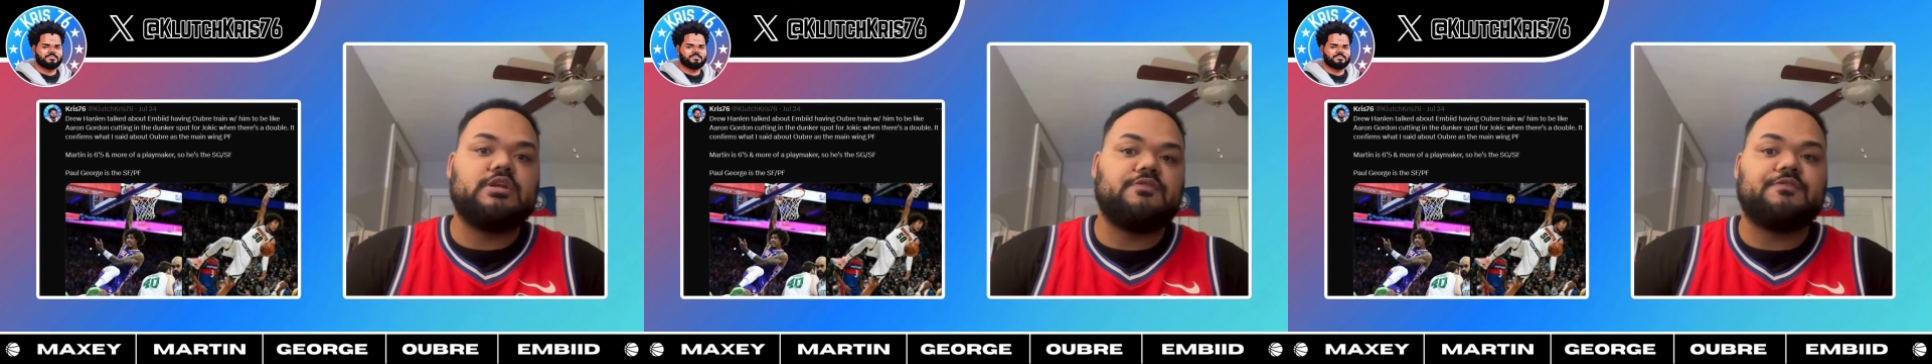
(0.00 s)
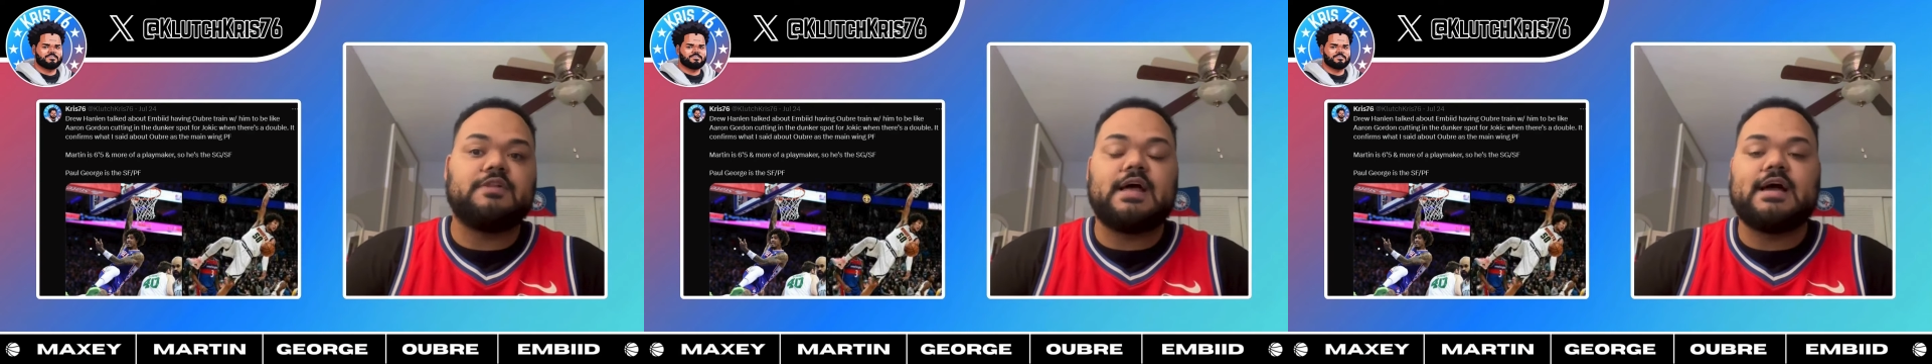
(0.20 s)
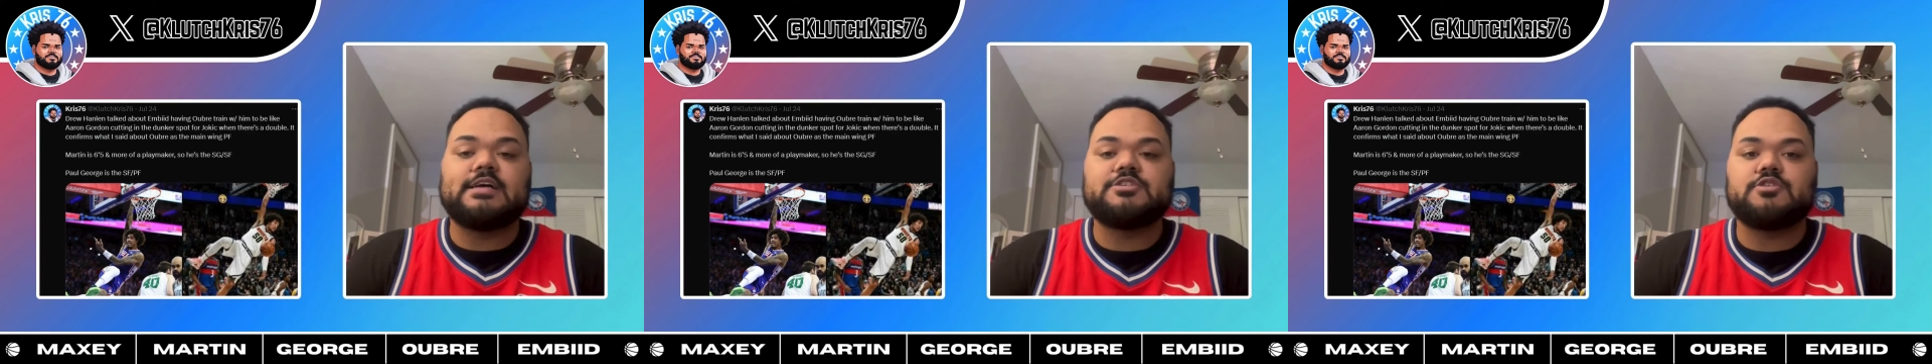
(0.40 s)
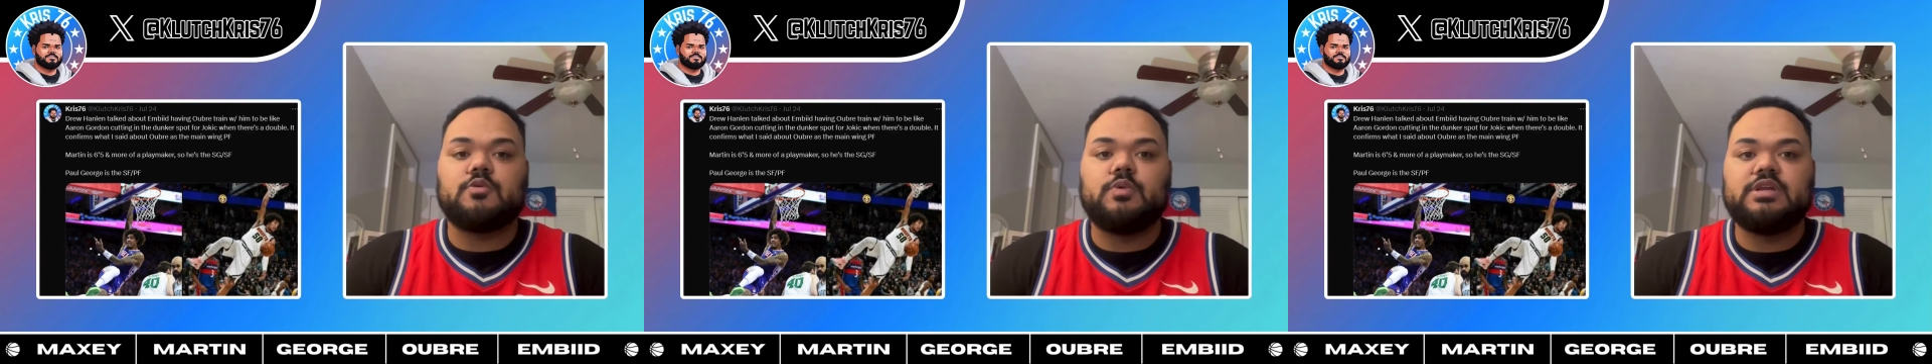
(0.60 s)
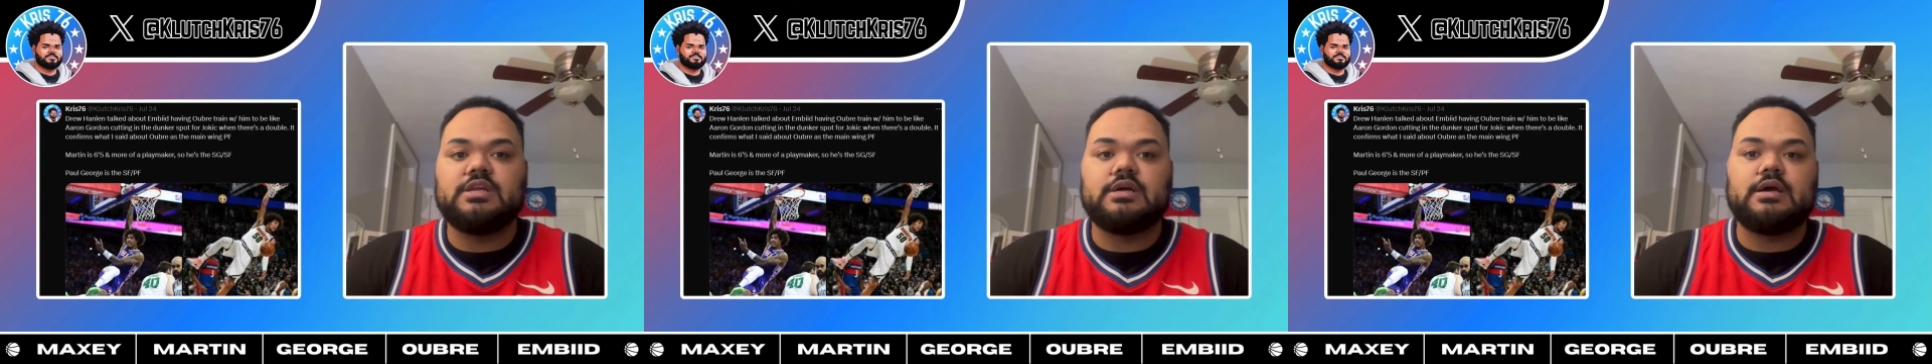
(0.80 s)
flash or
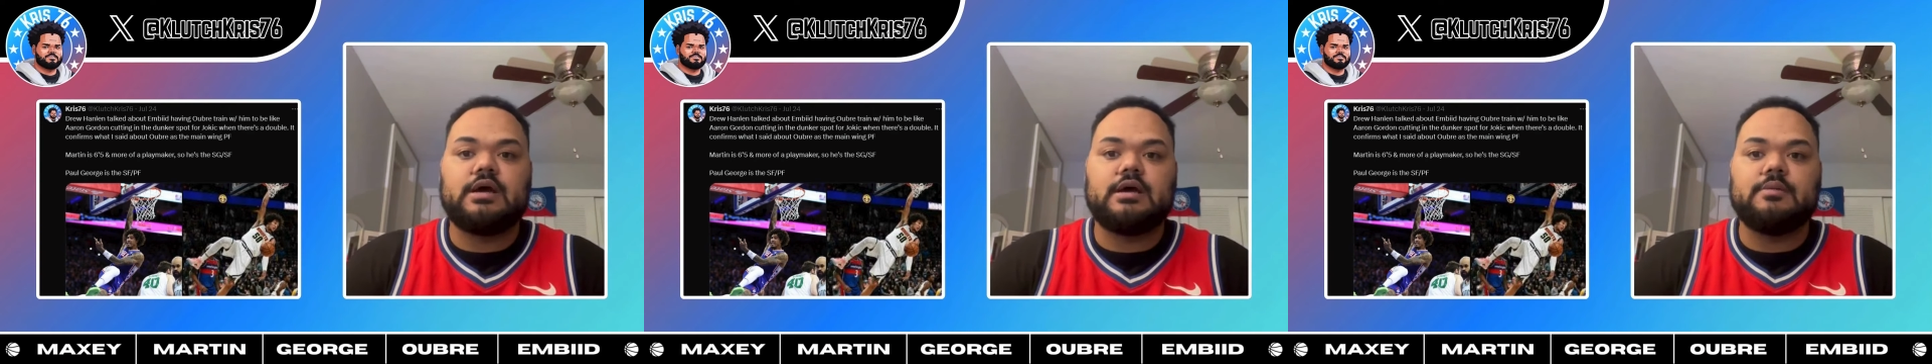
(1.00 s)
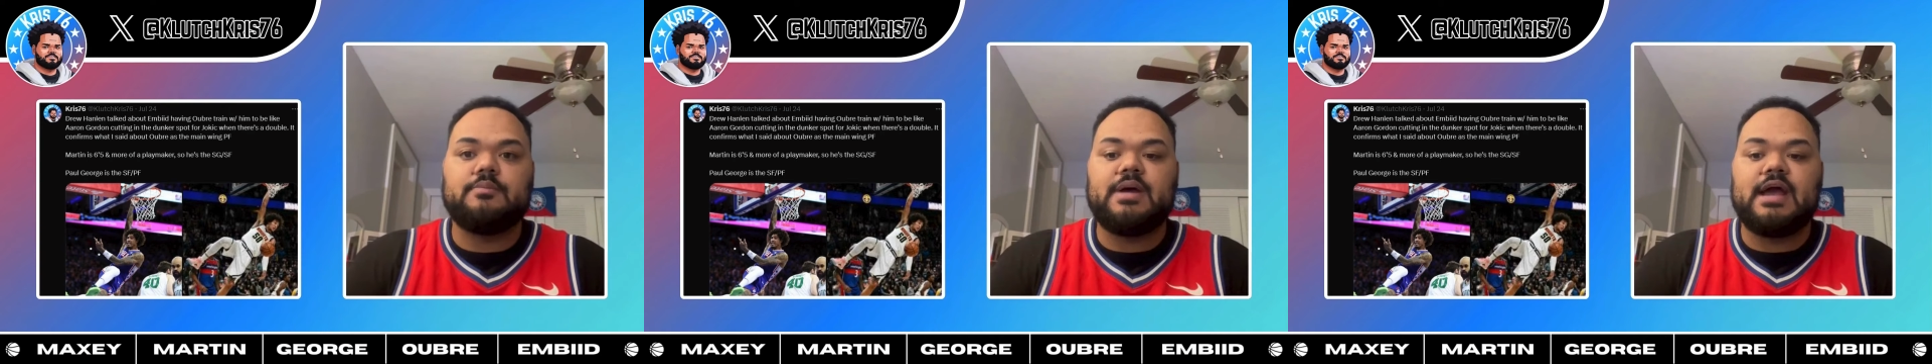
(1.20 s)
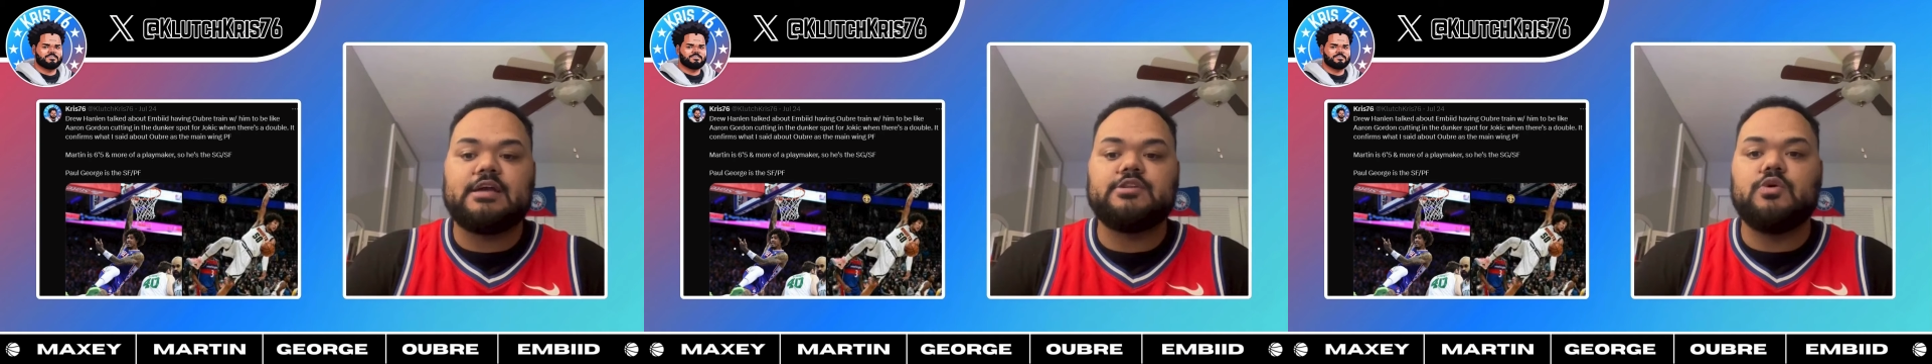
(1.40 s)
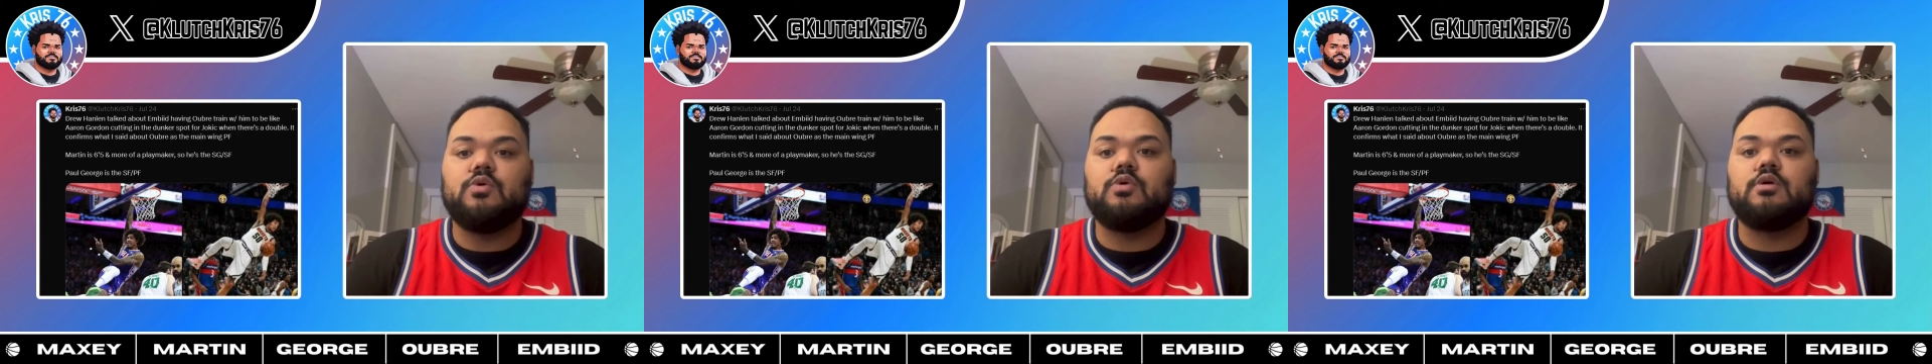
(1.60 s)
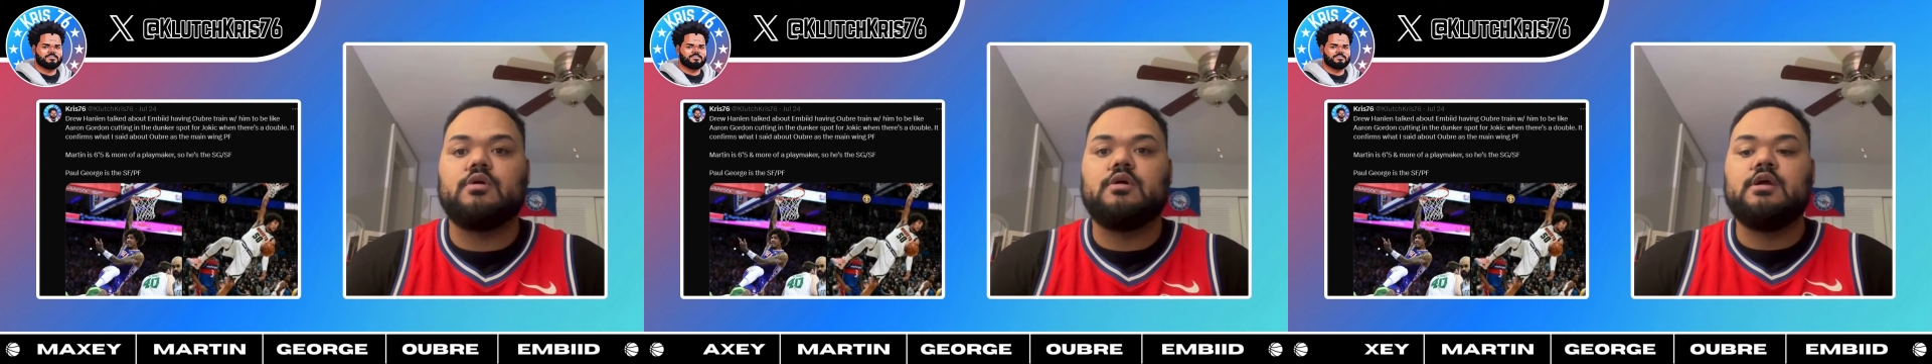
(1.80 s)
when to cut
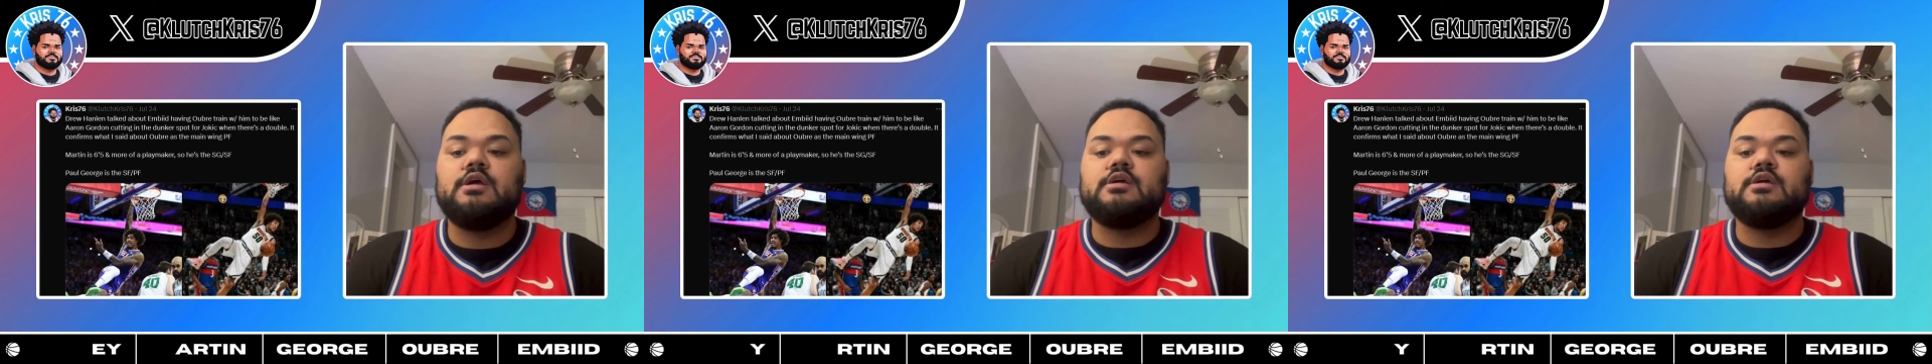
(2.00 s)
backdoor